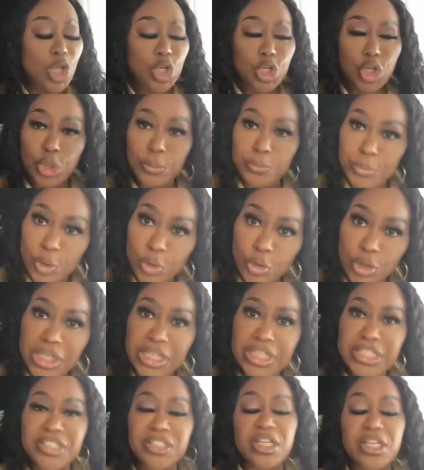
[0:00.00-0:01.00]

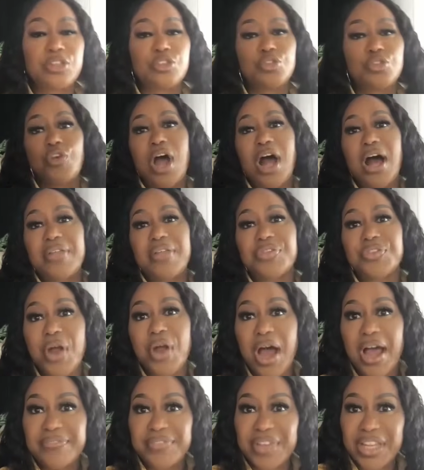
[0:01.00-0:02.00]
communities that
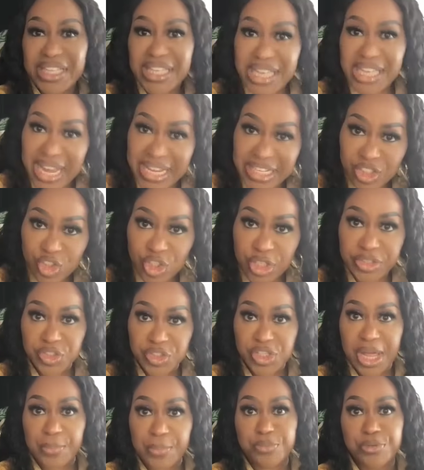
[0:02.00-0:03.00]
thrive and nations
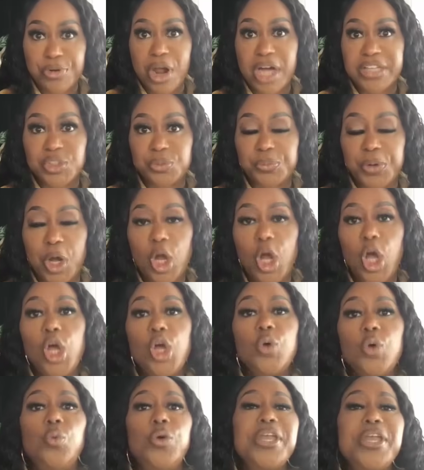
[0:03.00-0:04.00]
that prosper.
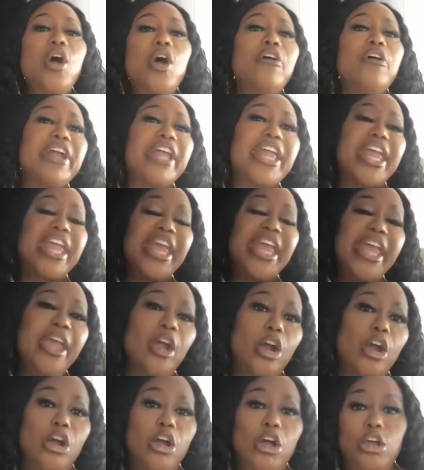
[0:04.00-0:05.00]
We are
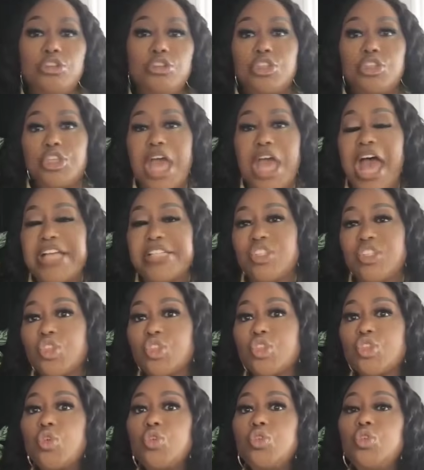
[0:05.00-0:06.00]
here as
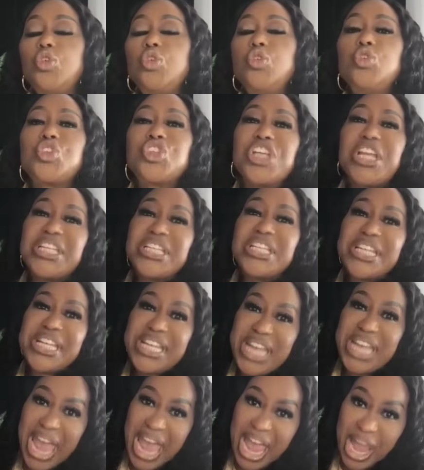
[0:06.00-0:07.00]
solution
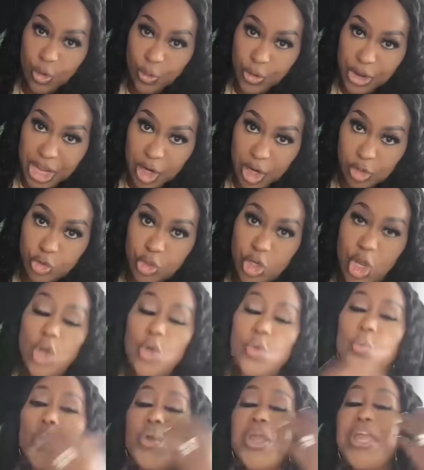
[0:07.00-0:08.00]
carriers.
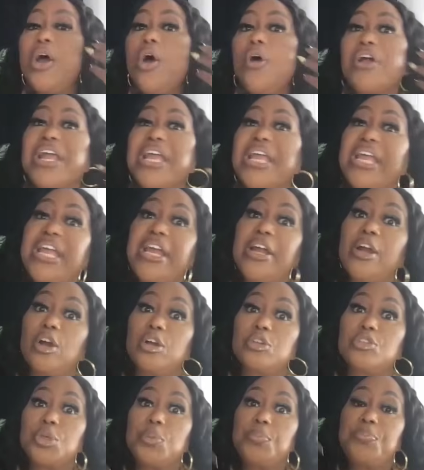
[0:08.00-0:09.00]
We are
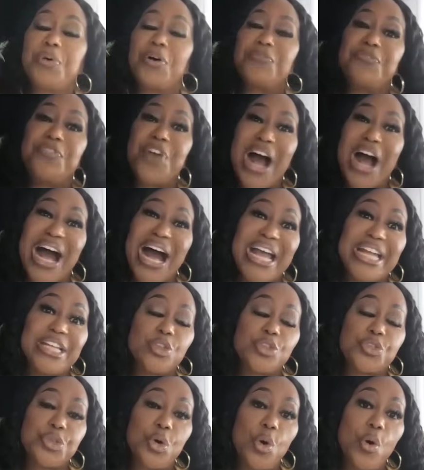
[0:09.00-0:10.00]
here to
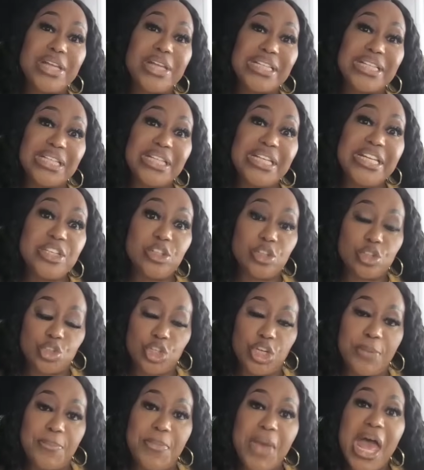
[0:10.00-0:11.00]
provide thought
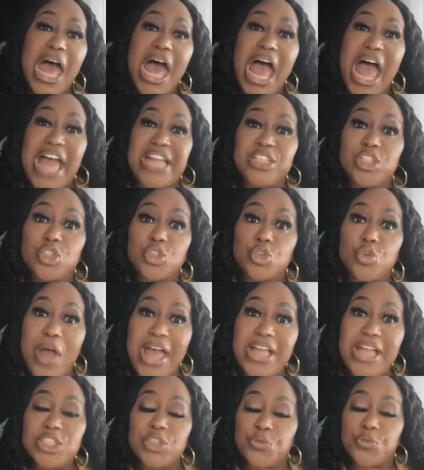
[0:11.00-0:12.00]
leadership and
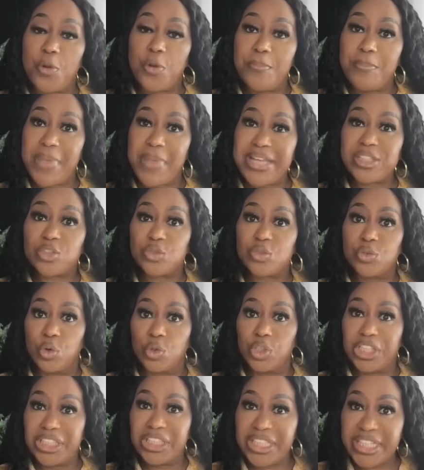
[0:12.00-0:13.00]

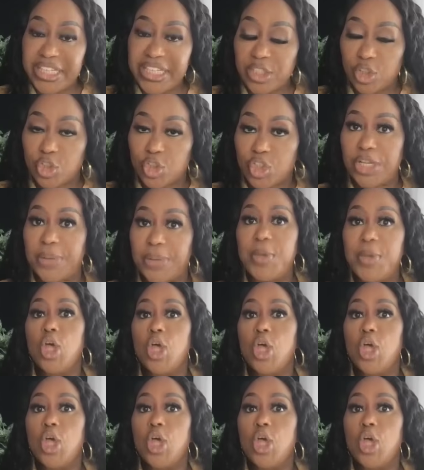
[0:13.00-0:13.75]
transformational leadership